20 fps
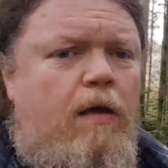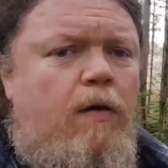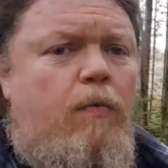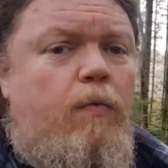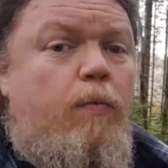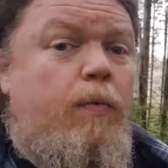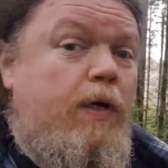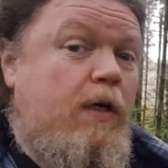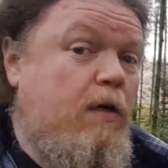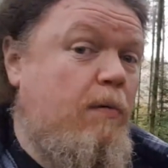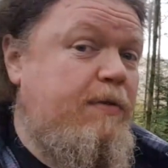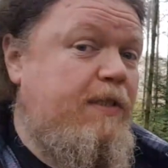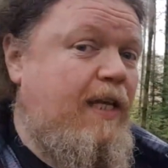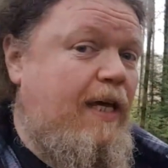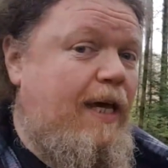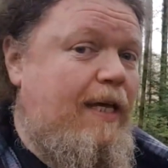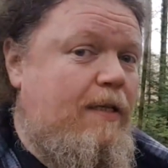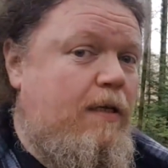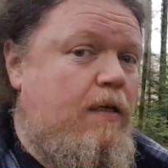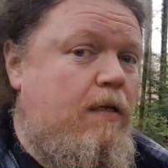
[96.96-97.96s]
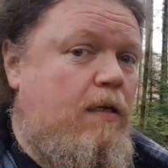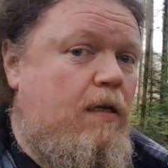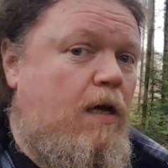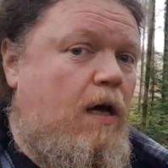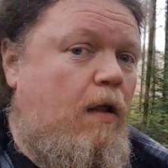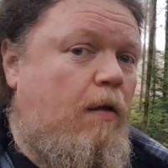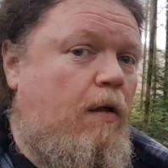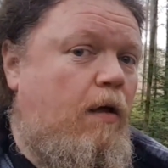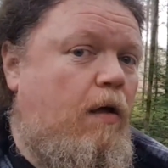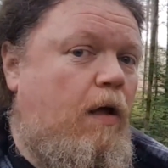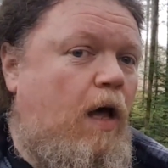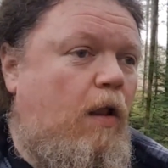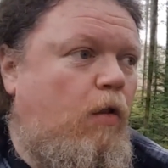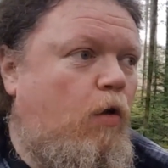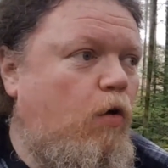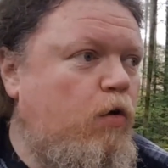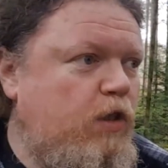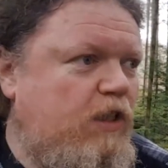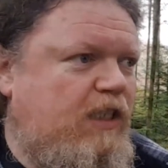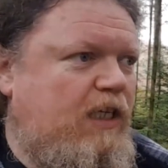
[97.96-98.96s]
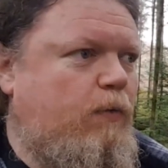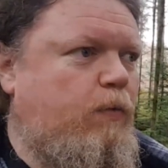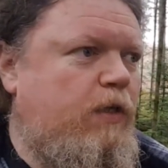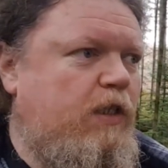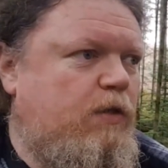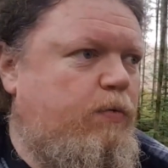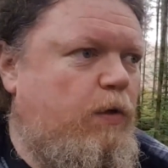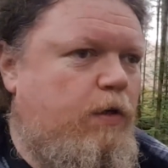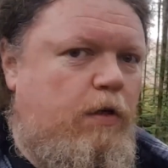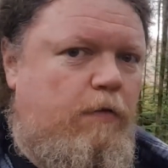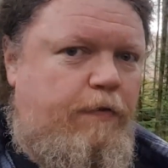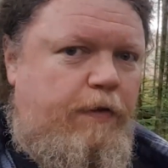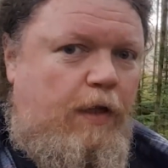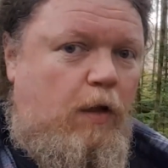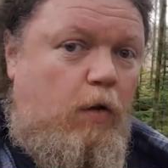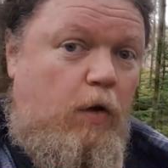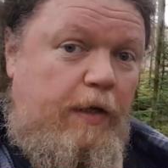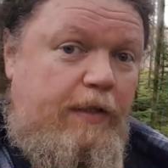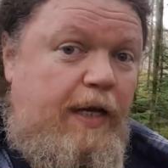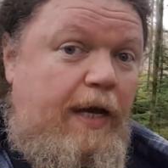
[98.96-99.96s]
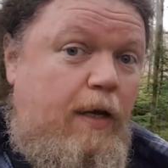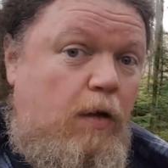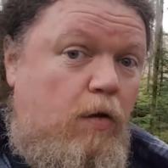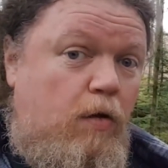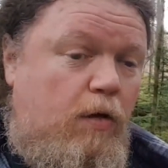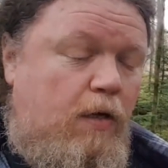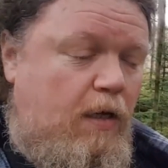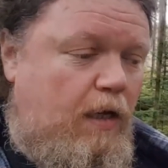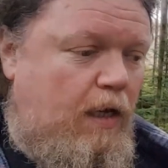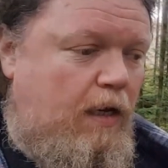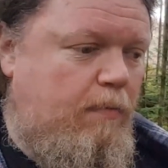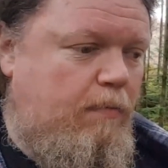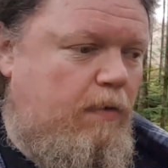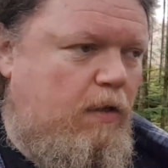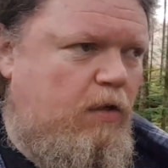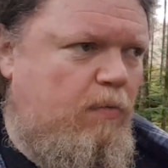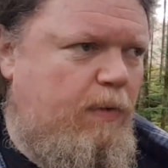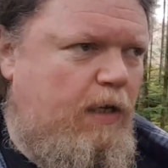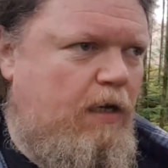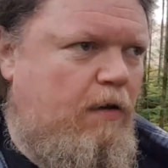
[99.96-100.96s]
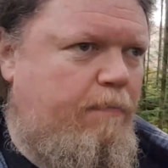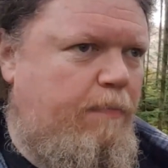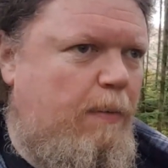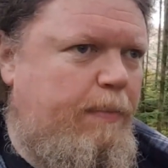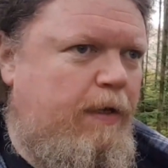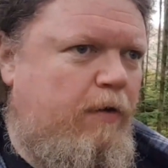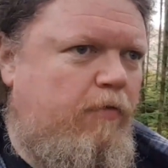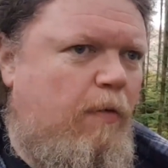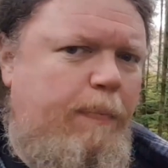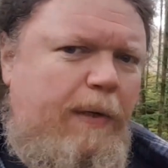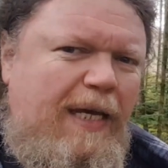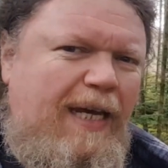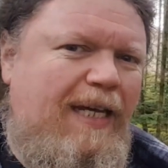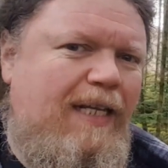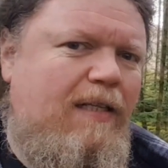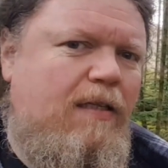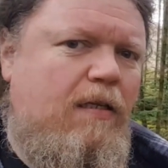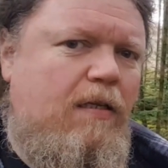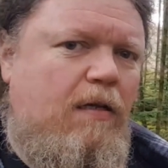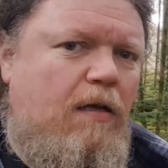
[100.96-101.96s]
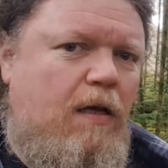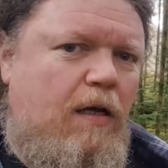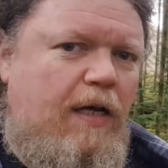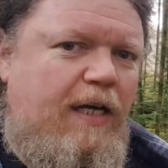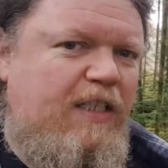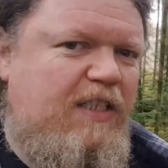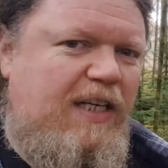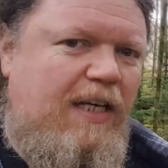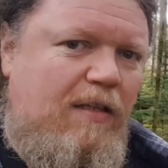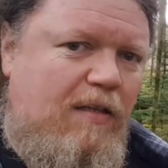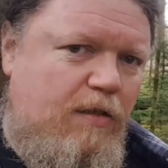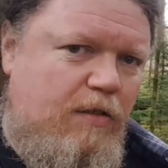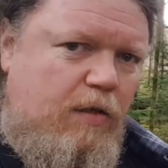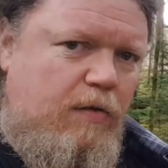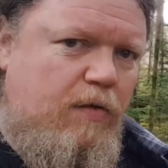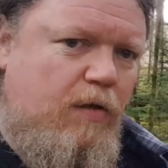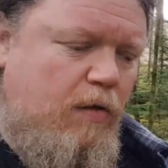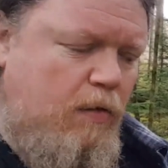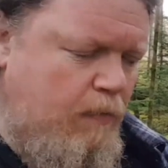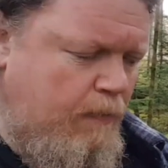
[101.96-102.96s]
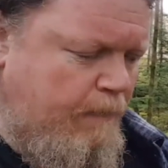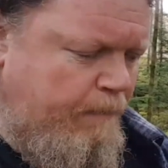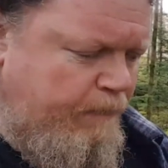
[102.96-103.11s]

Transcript: When it comes to editing a long sequence where you've had a lot of dialogue and you might have maybe repeated a sentence or two,